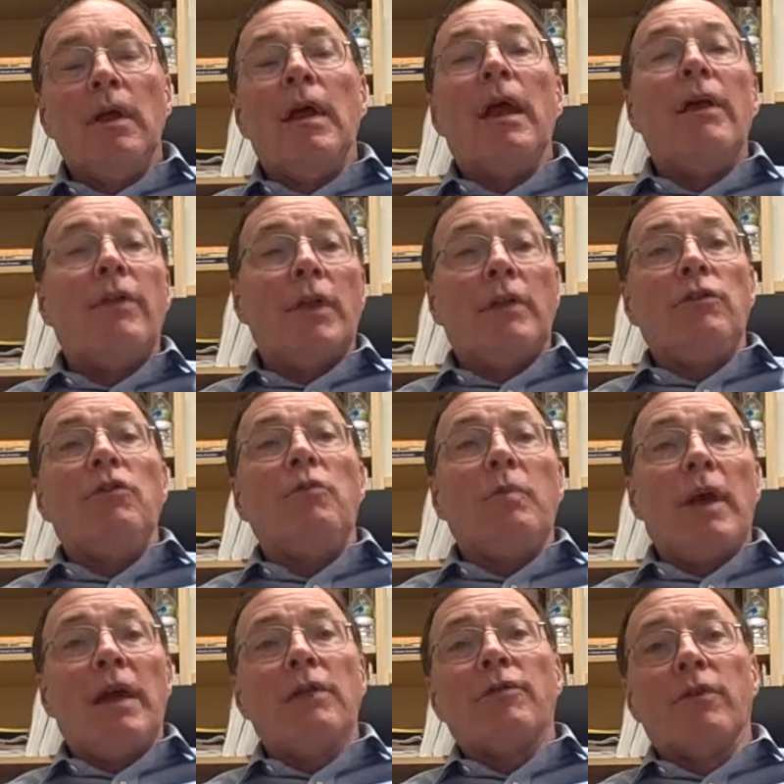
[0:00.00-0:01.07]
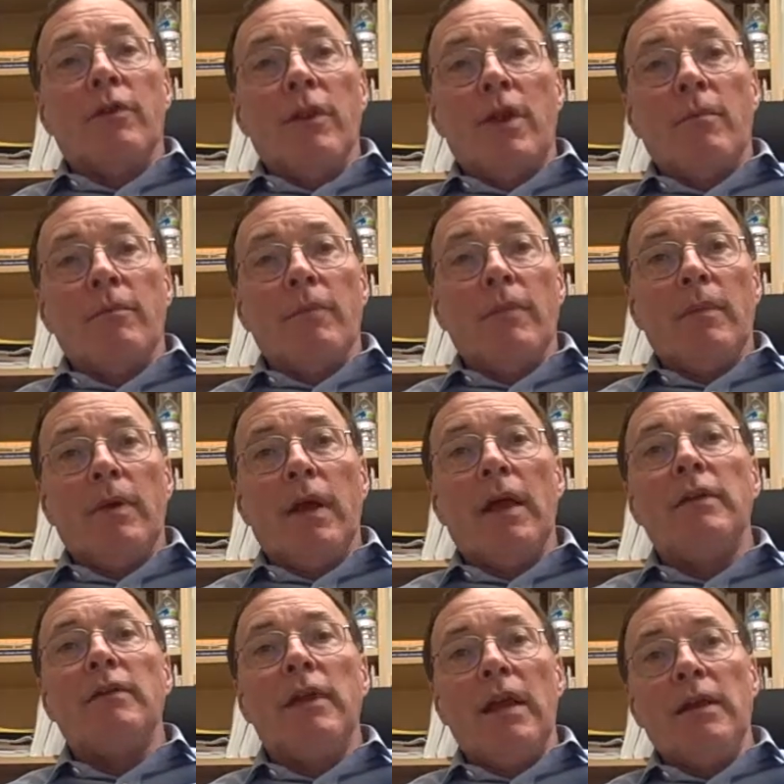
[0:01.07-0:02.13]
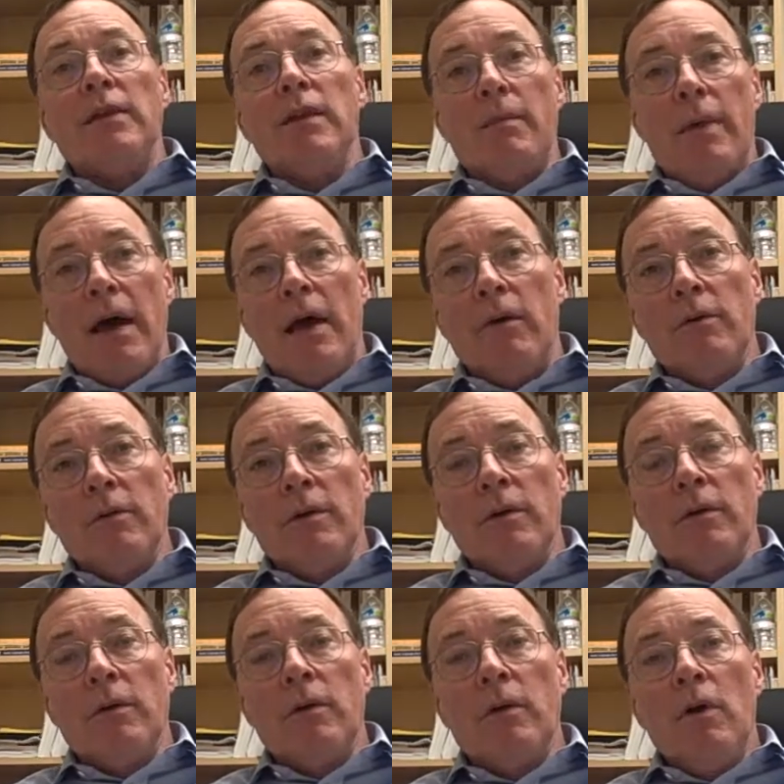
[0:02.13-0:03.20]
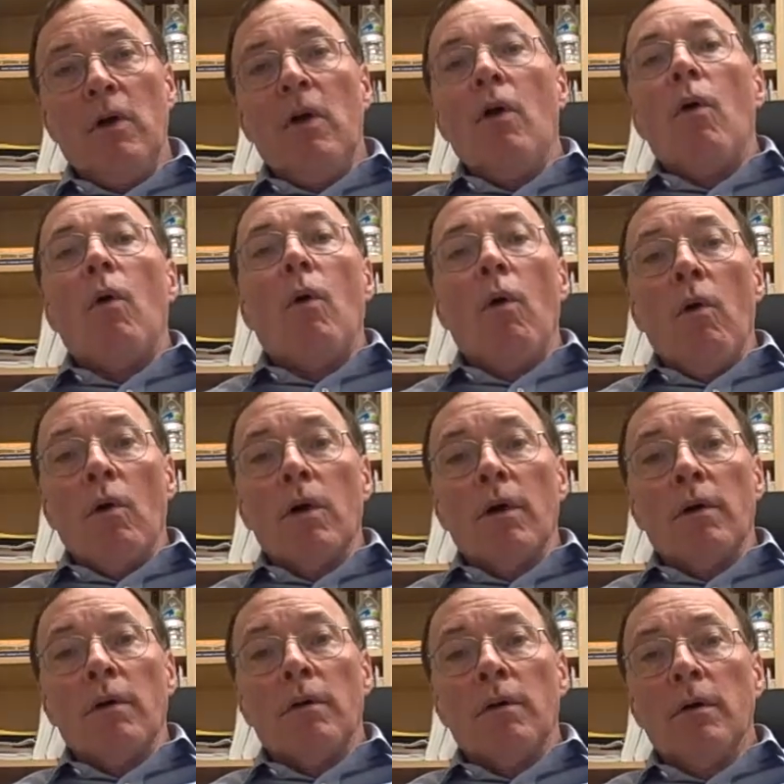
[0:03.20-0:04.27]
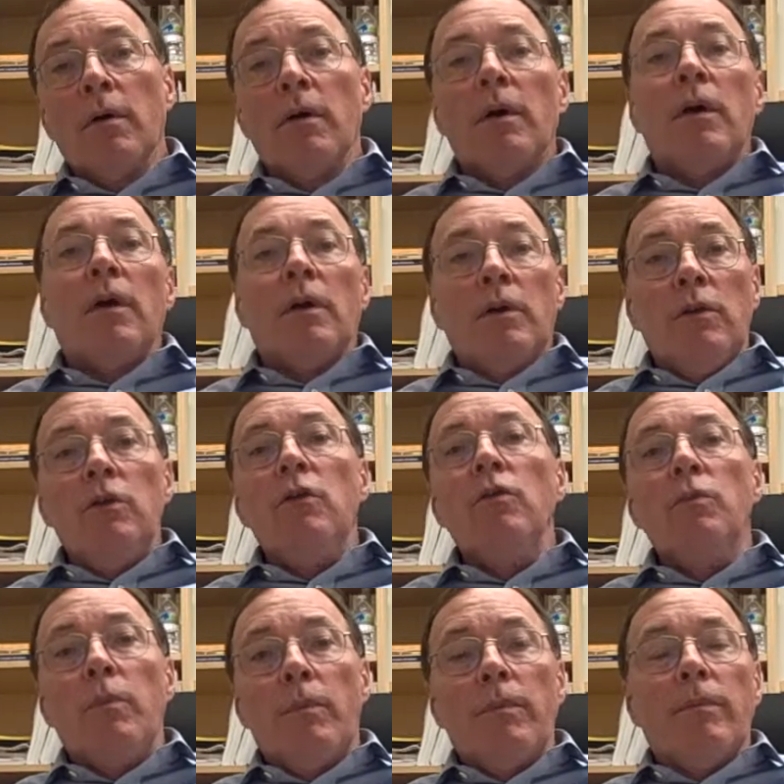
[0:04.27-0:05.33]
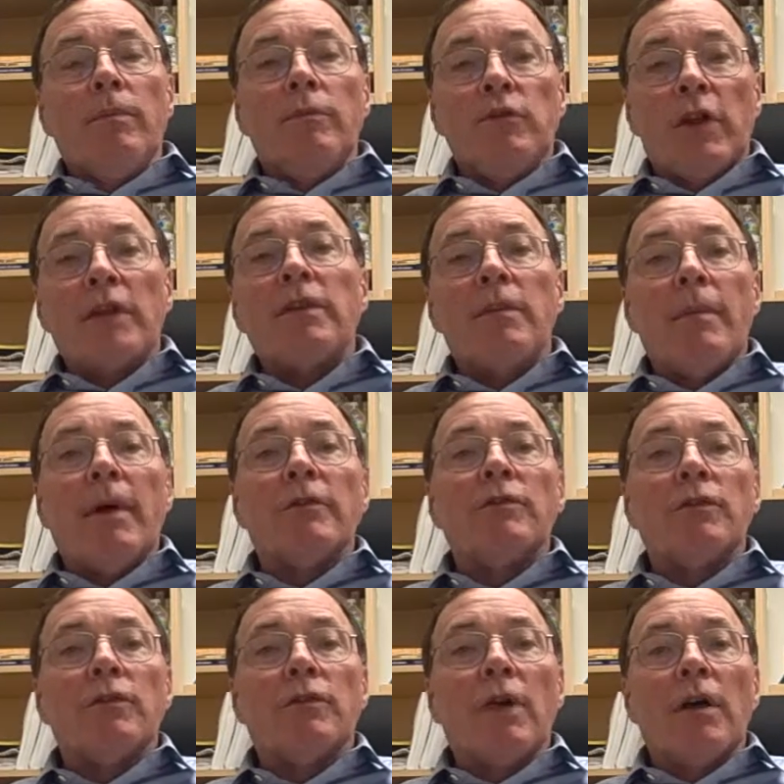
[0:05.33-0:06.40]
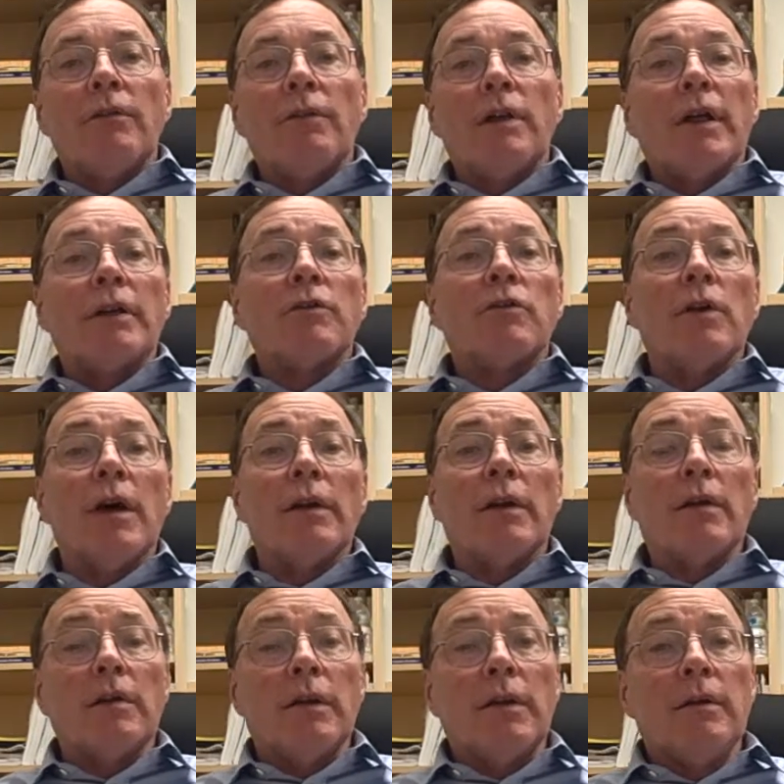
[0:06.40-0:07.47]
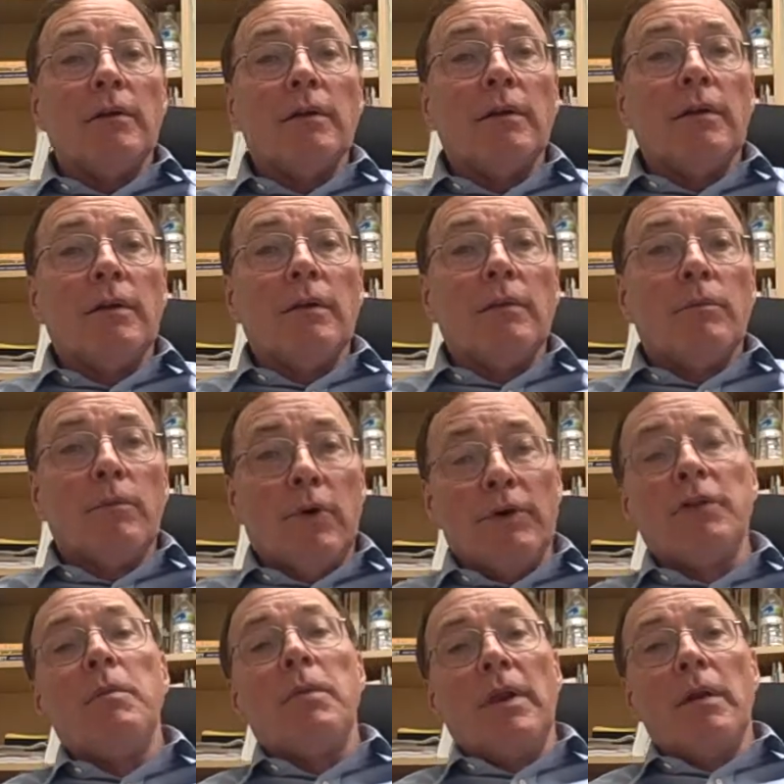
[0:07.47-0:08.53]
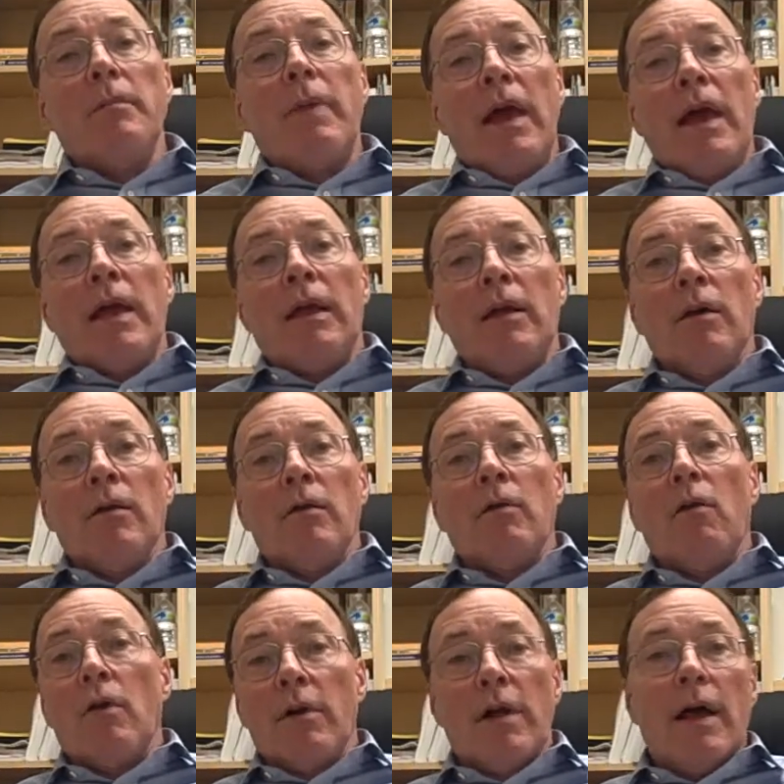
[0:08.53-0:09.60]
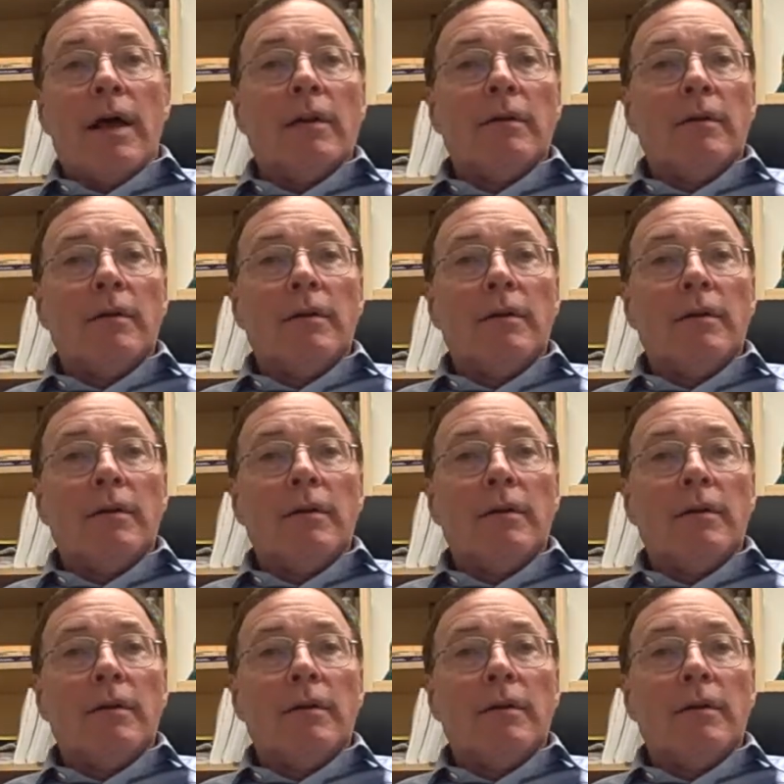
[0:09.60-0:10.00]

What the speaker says: and then you pay for them and take them out, or you check them out yourself electronically, put them in a bag or not,